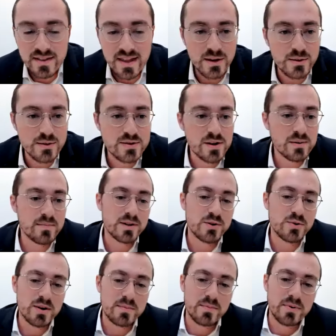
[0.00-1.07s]
Thank you so much.
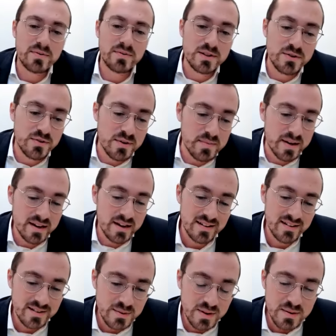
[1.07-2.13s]
What a privilege for me.
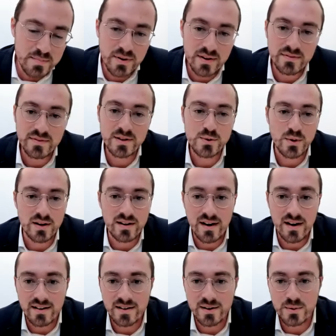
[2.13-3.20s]
What a privilege, what an
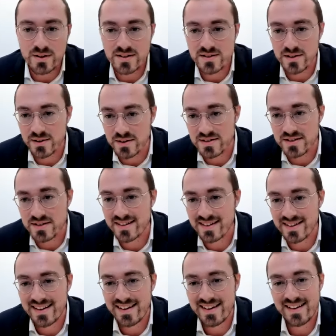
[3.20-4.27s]
honor, what a schus.
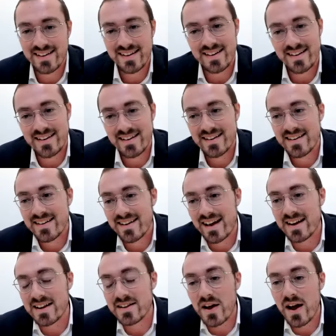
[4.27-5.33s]

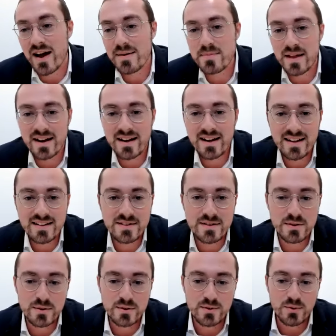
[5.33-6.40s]
Anytime that I get
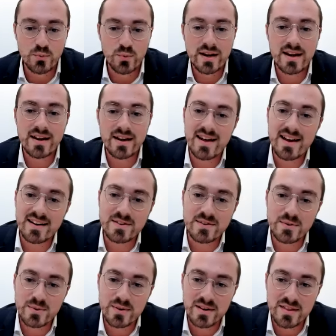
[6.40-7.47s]
to reconnect
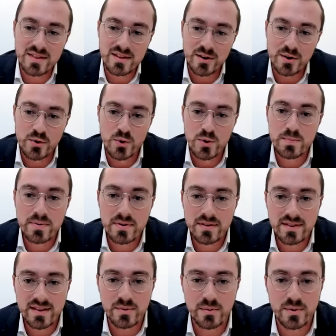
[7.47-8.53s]
with a group
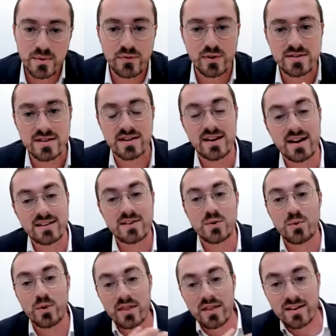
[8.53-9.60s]
that we first connected
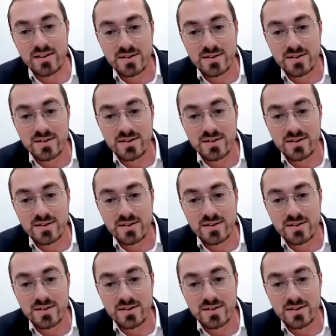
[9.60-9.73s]
with in